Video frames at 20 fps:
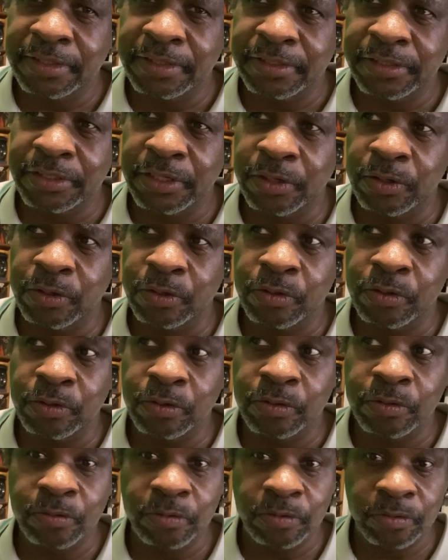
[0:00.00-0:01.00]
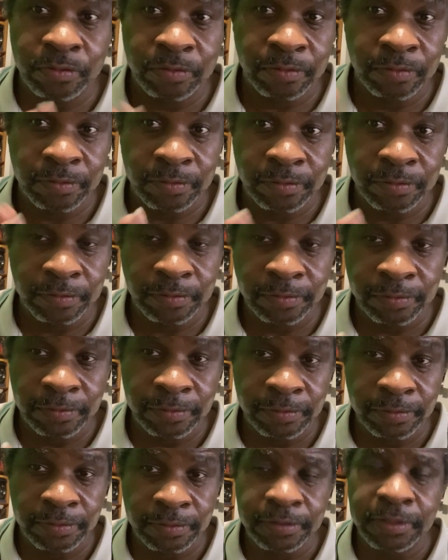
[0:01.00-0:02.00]
So
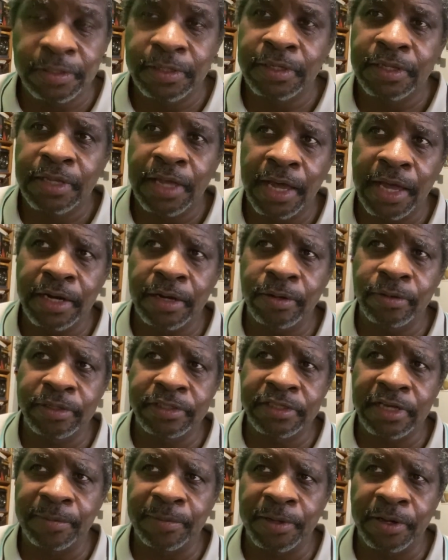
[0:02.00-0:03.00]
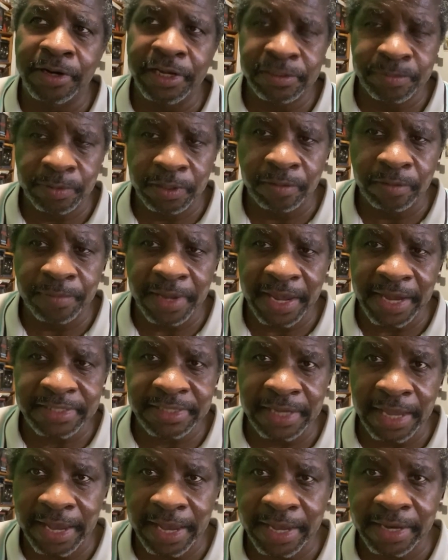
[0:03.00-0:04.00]
I know it's going to be on HBO
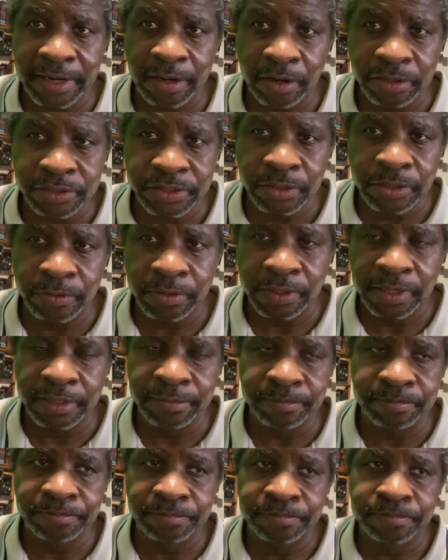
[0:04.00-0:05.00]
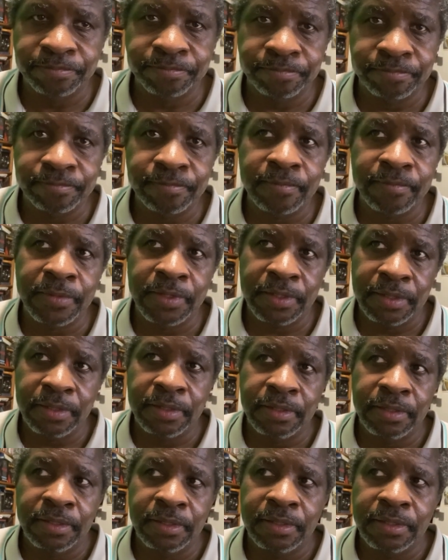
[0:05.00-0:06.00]
Max and also
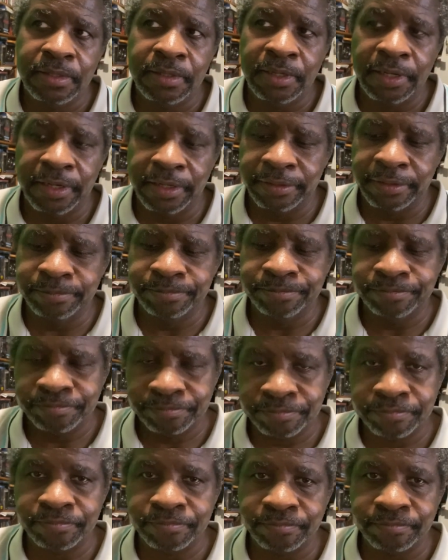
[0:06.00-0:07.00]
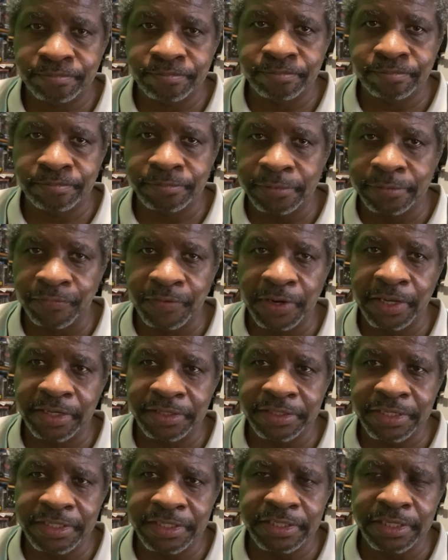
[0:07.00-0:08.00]
the
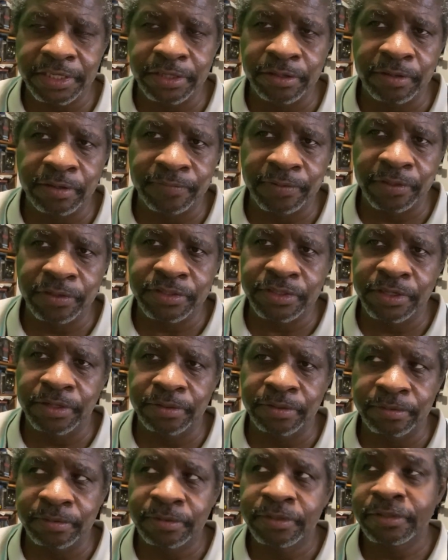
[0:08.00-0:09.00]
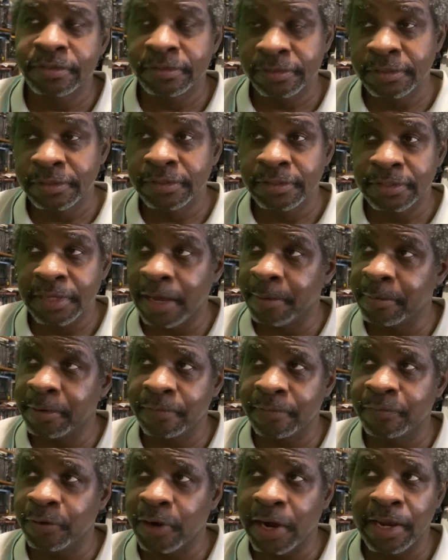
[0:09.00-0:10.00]
regular DC universe. So I'm
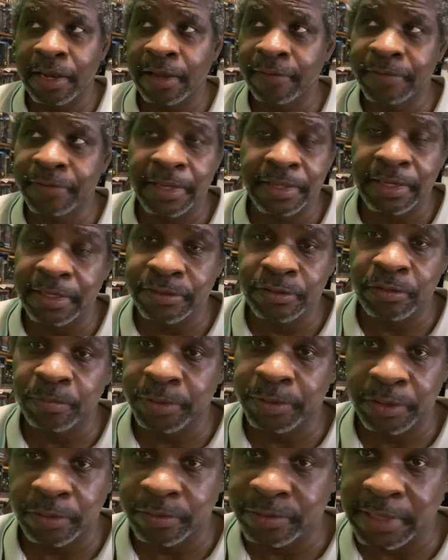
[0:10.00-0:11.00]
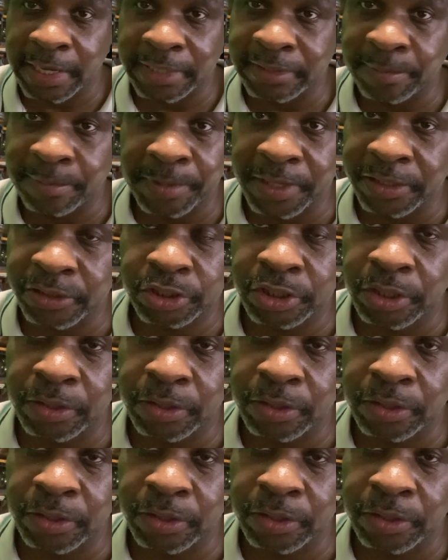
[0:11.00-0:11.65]
looking for, I love that. I think Doom Patrol is like the best